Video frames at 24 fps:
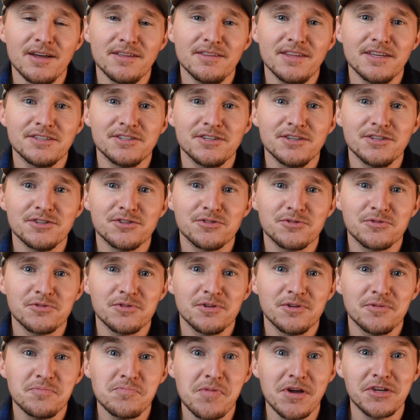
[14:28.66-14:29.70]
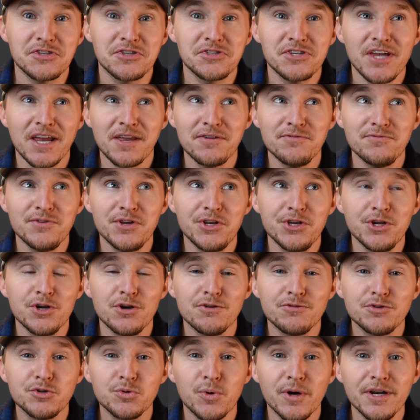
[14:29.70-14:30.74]
this is my second video
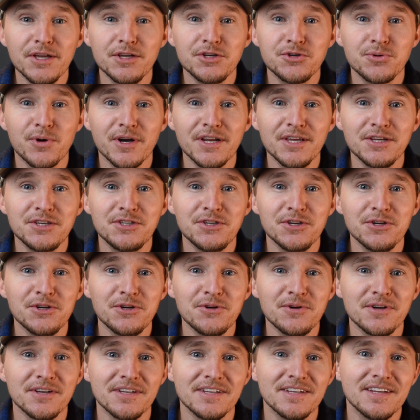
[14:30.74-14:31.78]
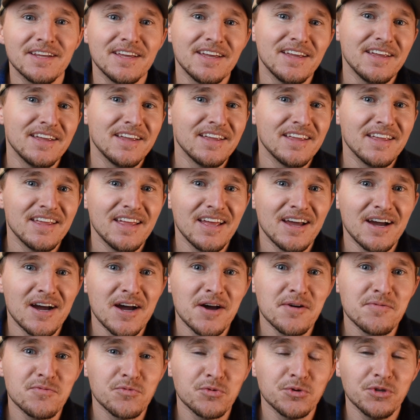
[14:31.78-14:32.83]
of 2022, and
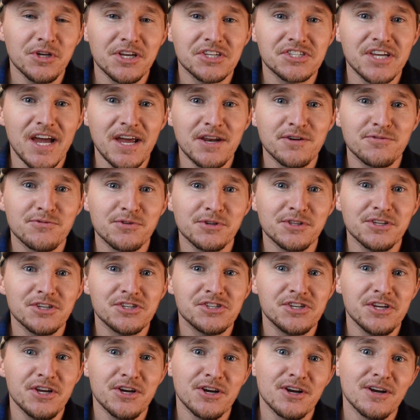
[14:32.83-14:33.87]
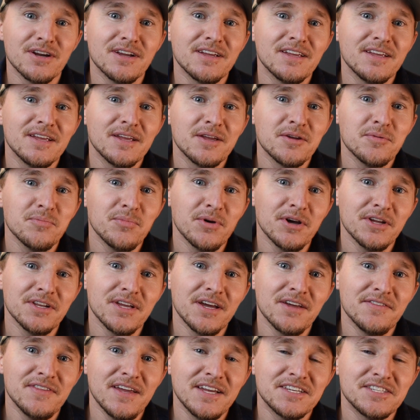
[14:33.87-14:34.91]
I'm really excited for this year. But
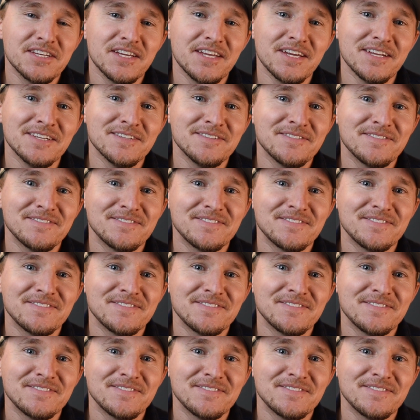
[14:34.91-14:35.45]
thanks again.